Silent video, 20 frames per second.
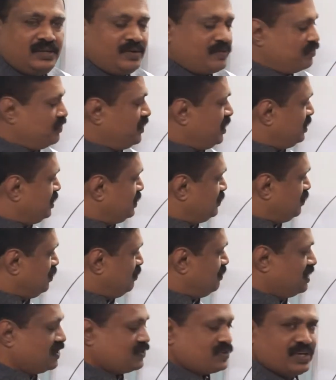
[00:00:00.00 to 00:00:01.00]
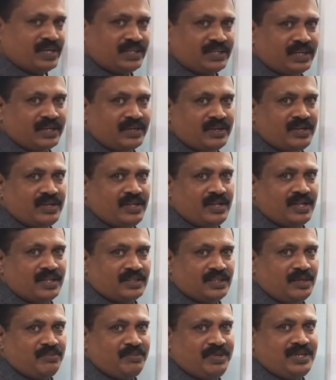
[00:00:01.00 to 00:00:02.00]
then this will be the center.
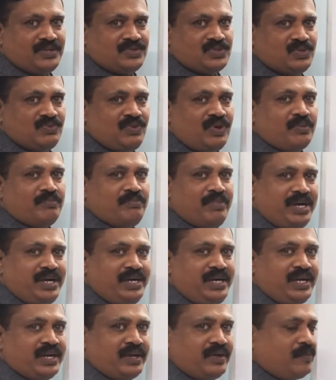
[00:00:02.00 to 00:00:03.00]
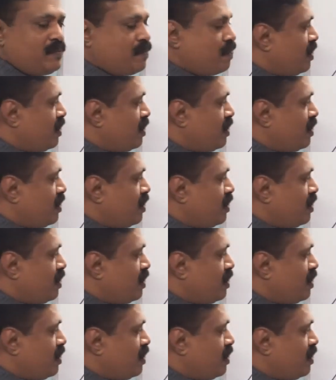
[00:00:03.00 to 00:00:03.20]
That means you are bending